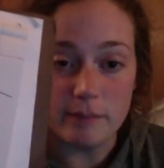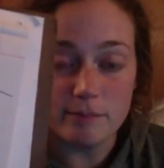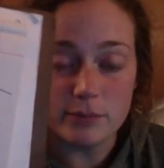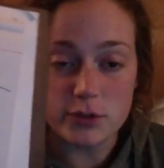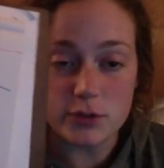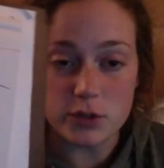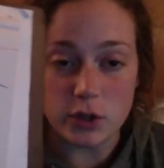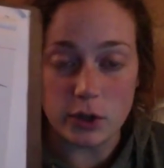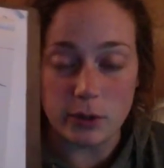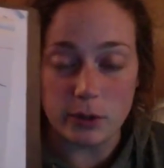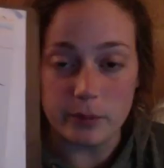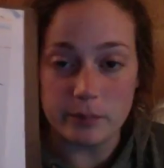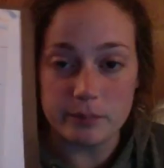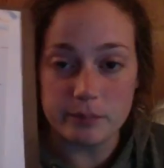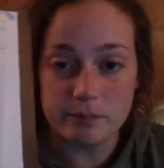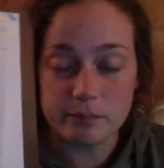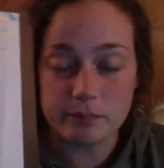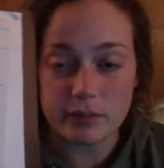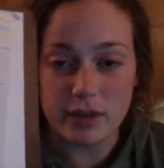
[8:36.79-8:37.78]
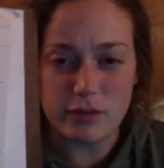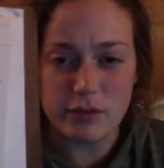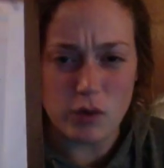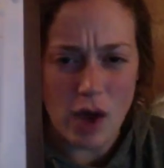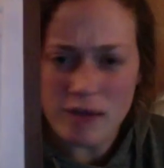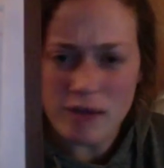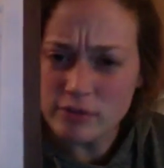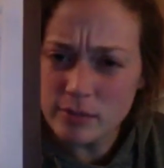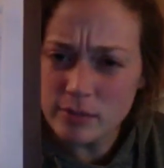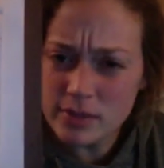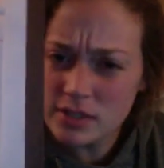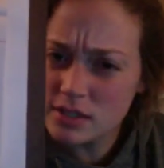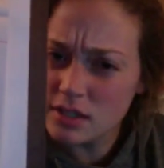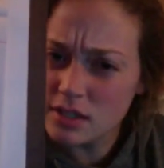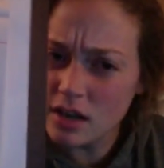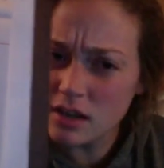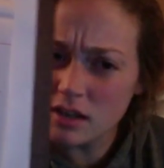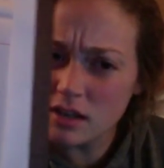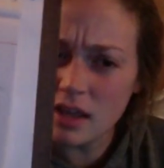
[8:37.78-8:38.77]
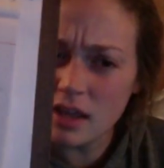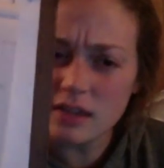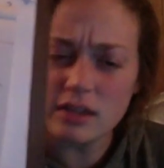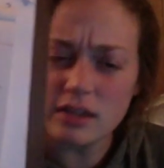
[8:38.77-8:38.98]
So if you haven't been studying that,